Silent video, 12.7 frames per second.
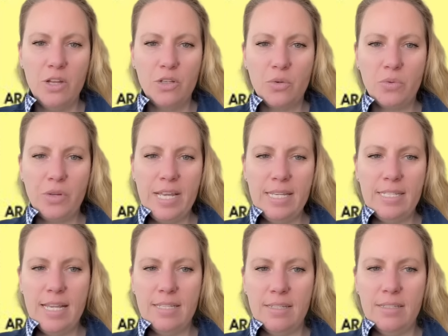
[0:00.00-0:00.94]
to
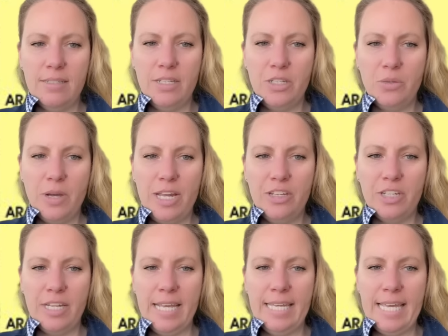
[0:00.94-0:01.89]
reassess the
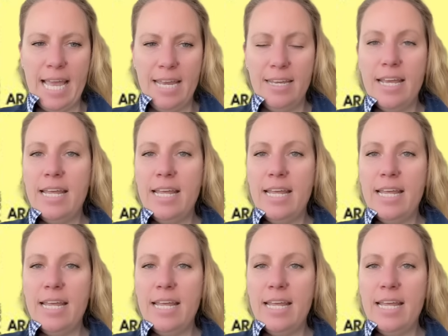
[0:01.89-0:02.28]
situation again